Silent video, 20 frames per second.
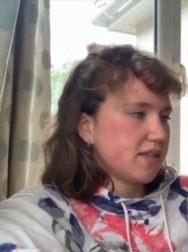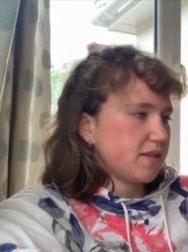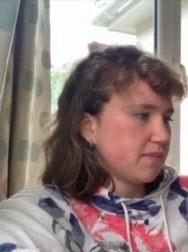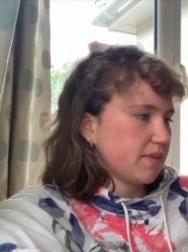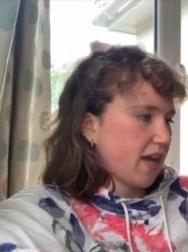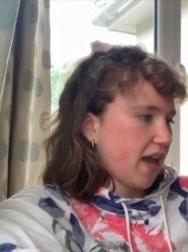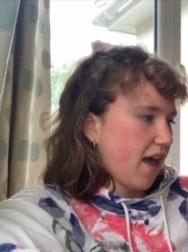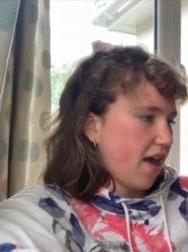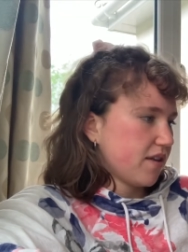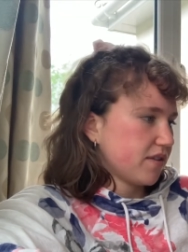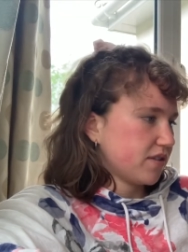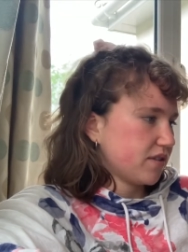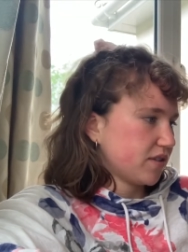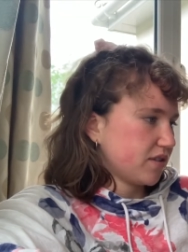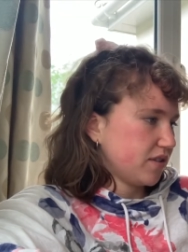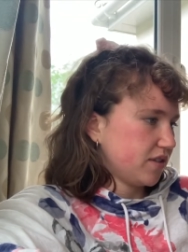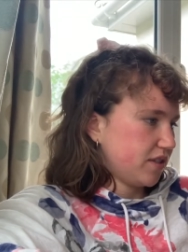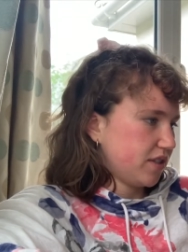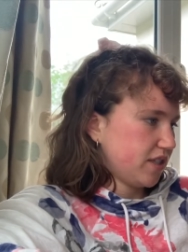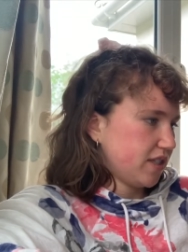something else
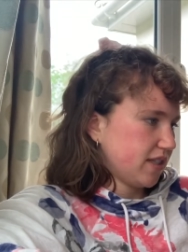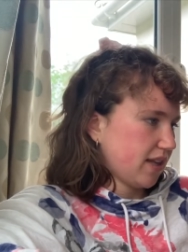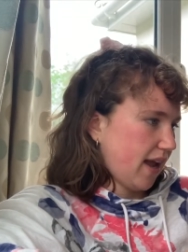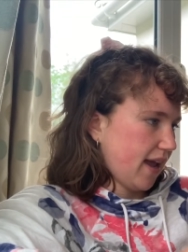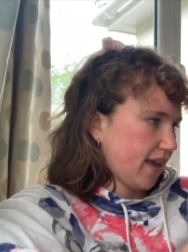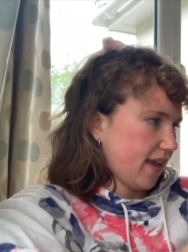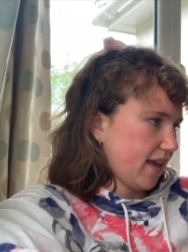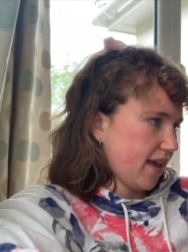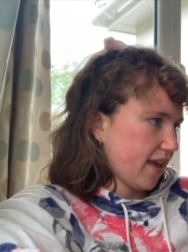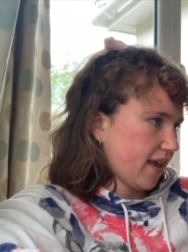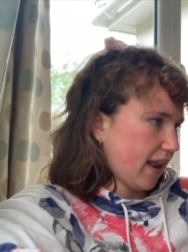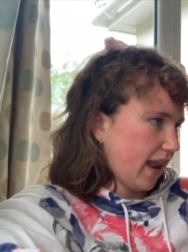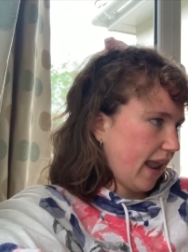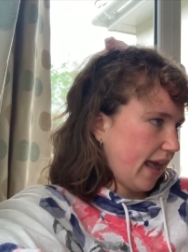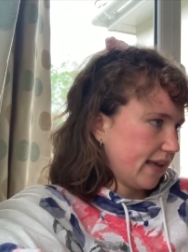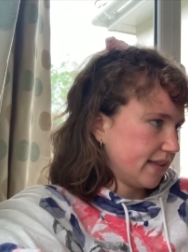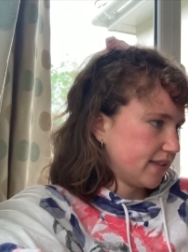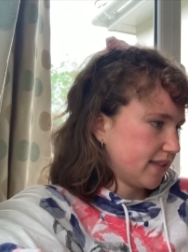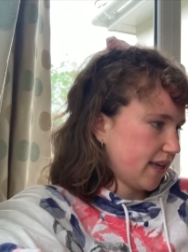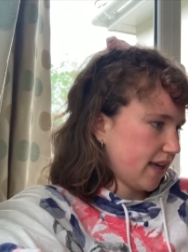because she's like a
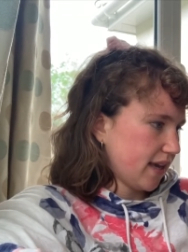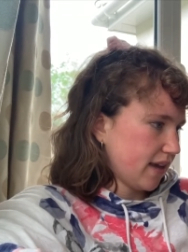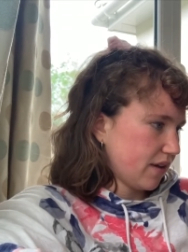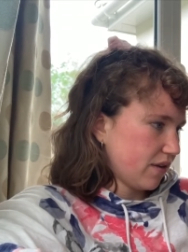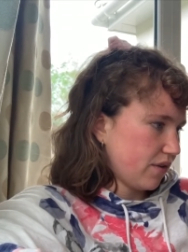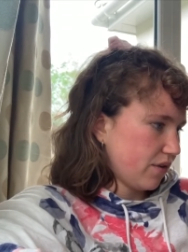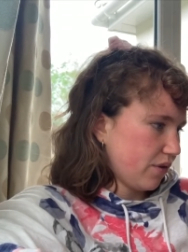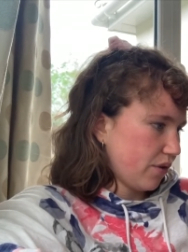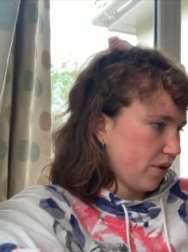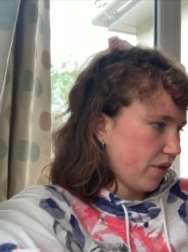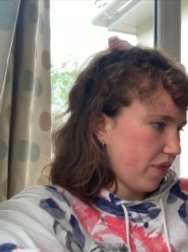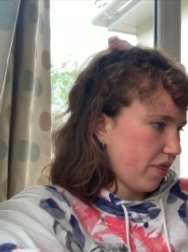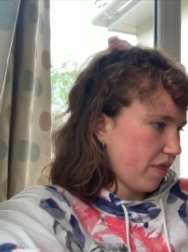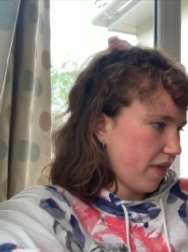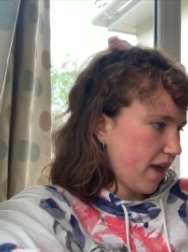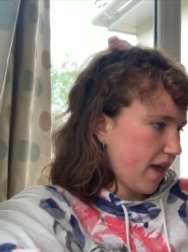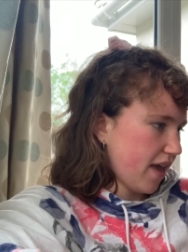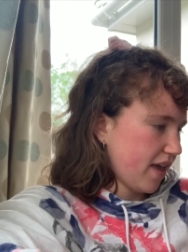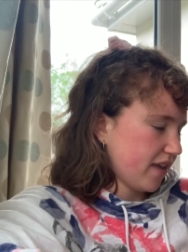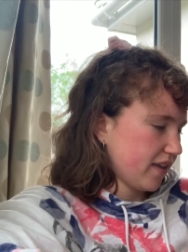classic
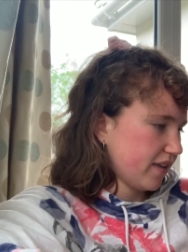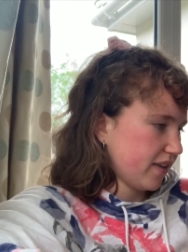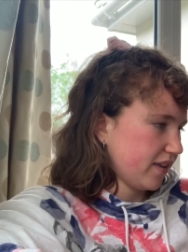author.